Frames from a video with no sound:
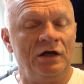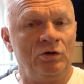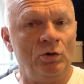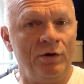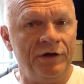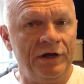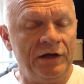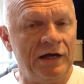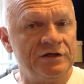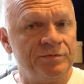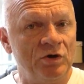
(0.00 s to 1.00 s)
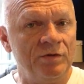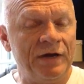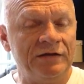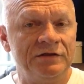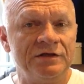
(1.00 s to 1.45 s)
Gloria and I spoke
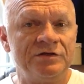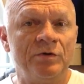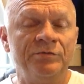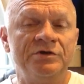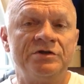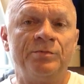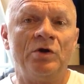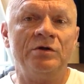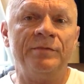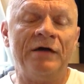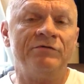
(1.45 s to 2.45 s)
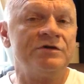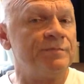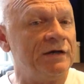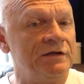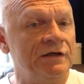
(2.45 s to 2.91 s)
about this when we spoke about
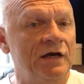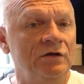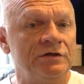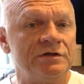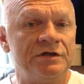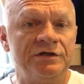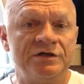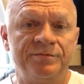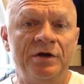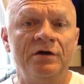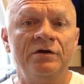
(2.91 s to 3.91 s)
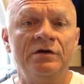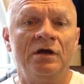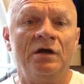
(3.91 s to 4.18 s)
respecting elders in the spirit